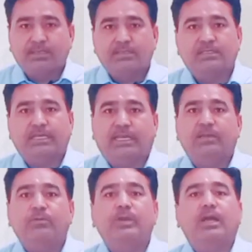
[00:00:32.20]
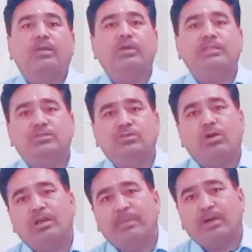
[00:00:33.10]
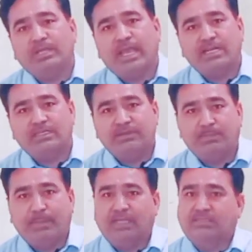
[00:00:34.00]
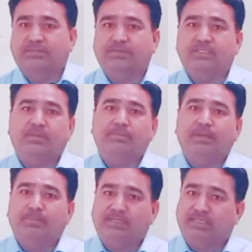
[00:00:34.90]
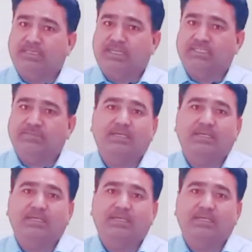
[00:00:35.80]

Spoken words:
Today we are going to talk about active and passive in simple present tense,